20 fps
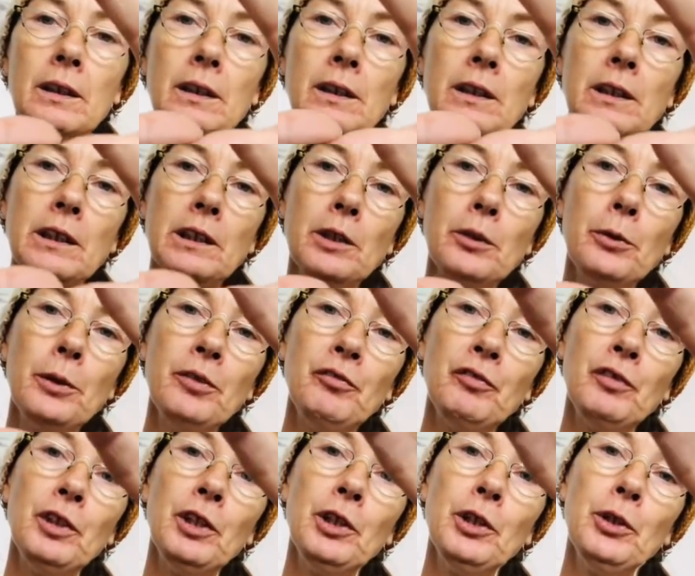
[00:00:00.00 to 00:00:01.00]
So
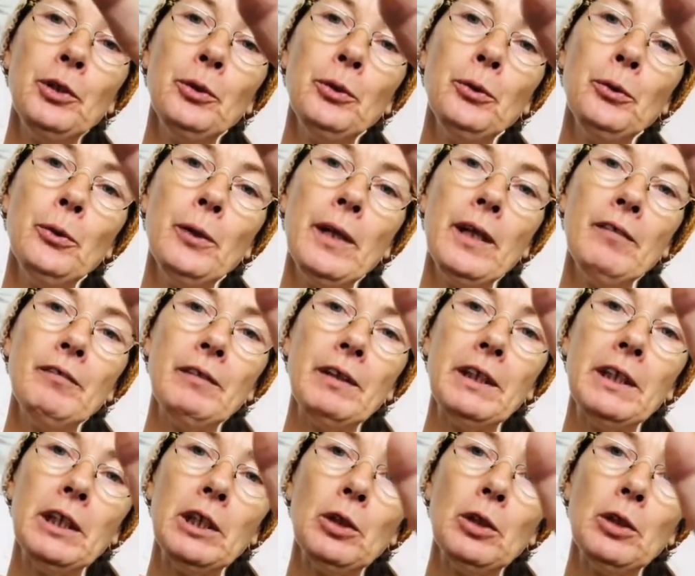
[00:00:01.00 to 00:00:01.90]
if you have any